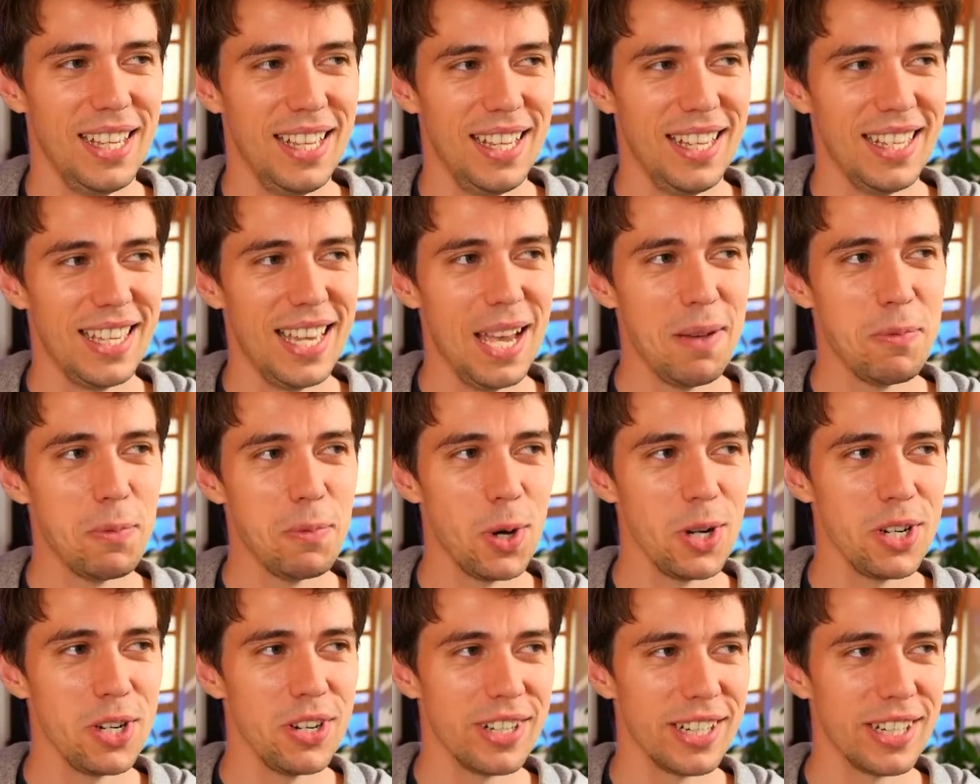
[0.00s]
Yeah, I'm
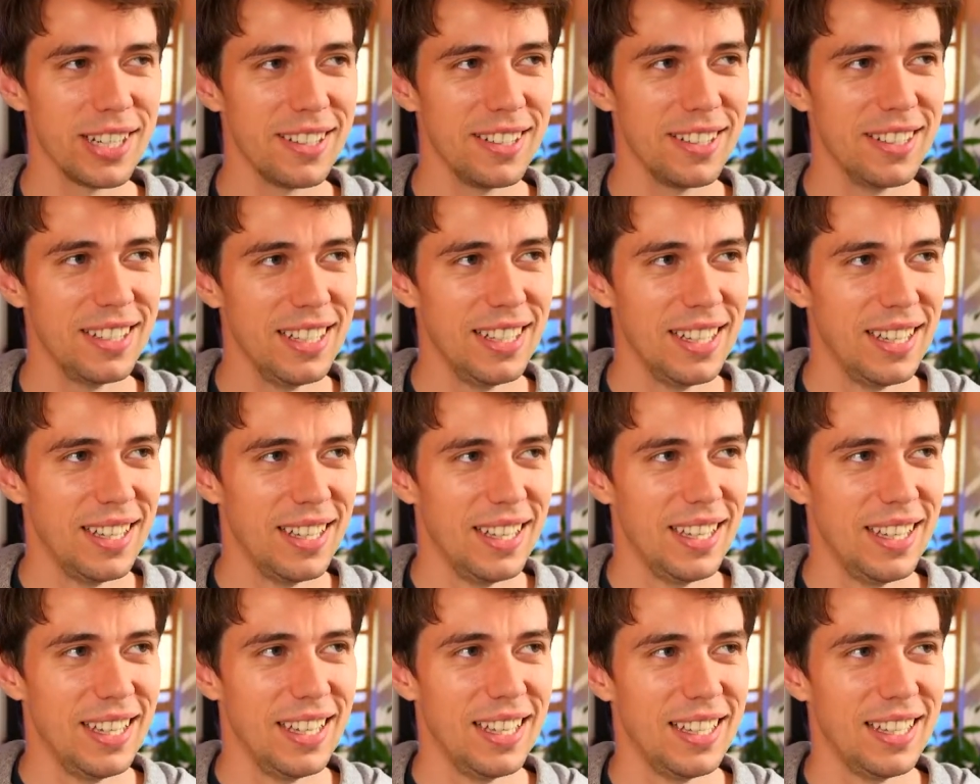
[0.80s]
wondering.
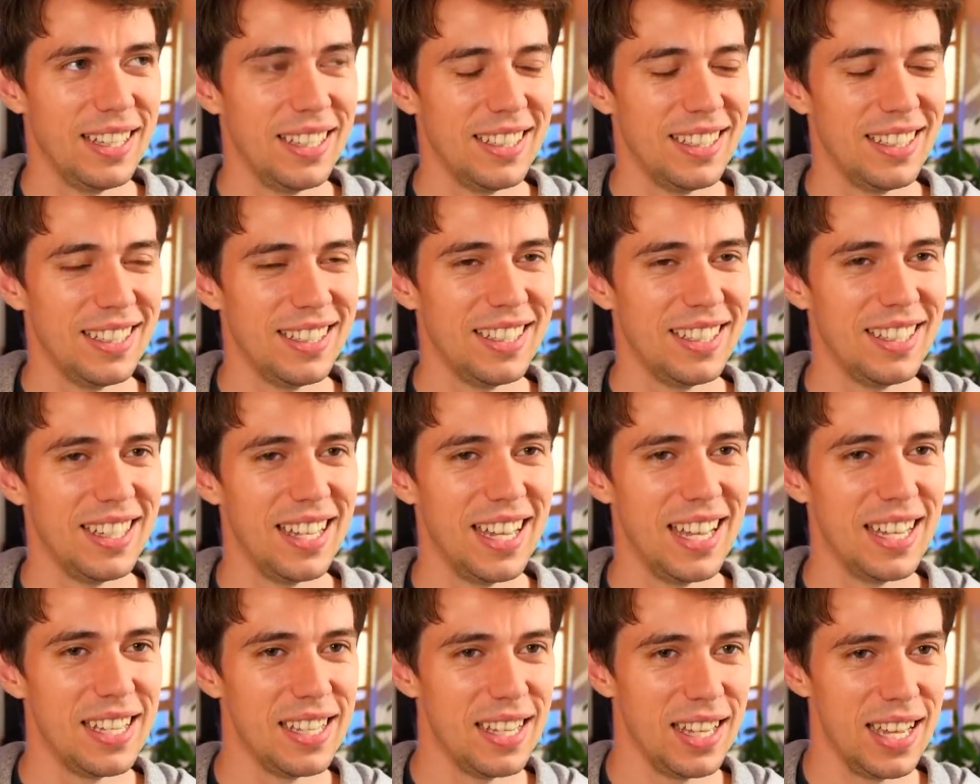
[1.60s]

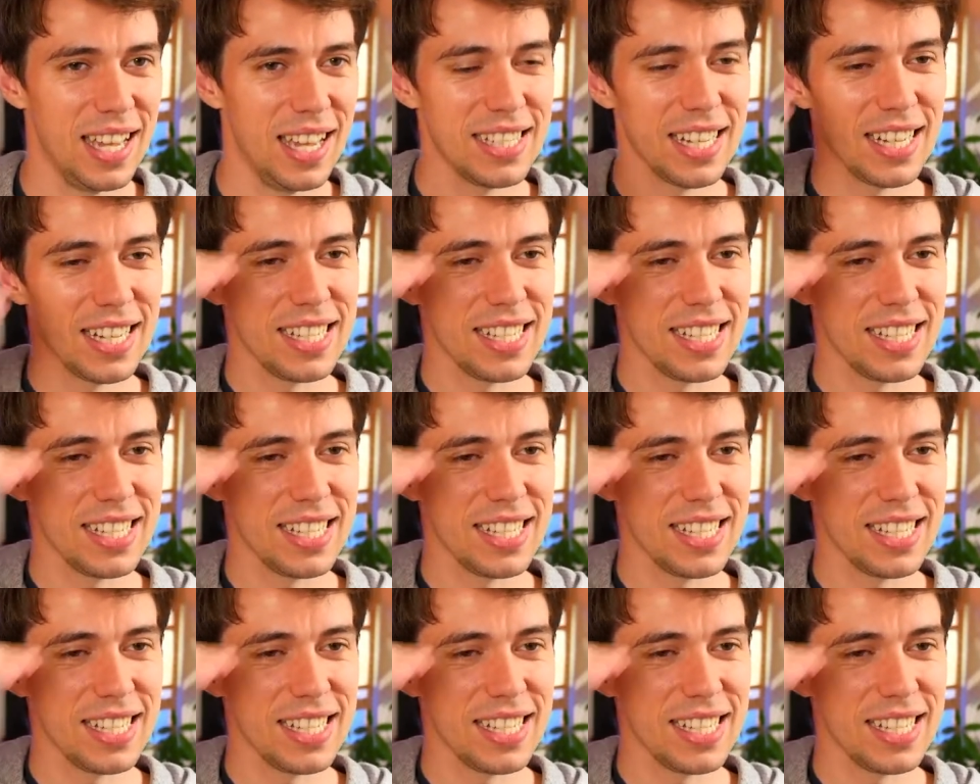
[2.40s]
As I